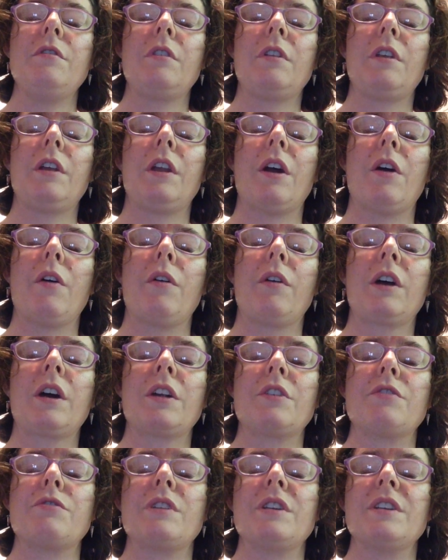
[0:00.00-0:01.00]
you know
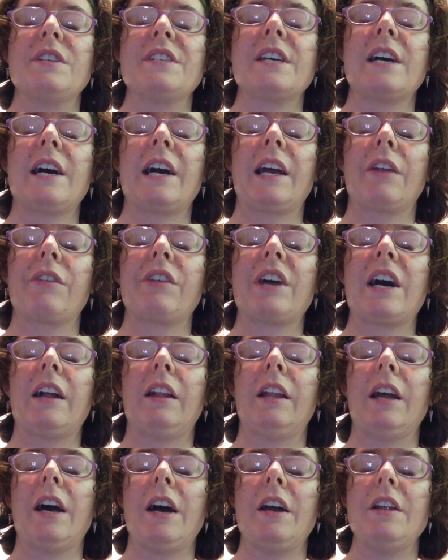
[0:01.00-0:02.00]
countries I guess
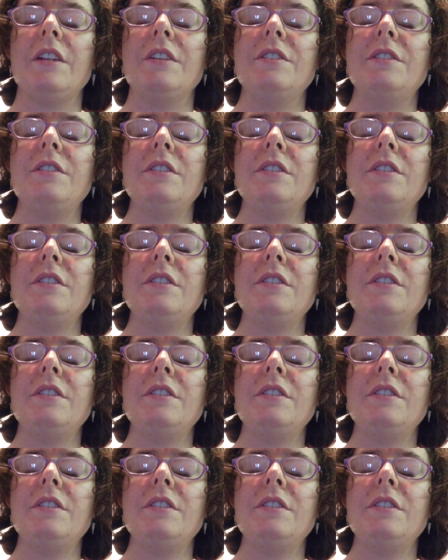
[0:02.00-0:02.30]
allied